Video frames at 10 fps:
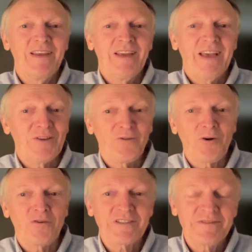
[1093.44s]
And of
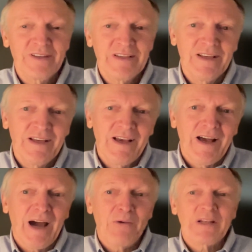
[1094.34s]
course,
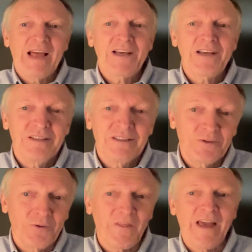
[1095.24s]
I would like
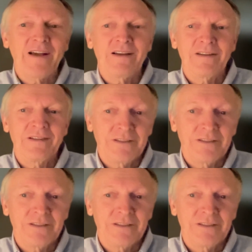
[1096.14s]
to thank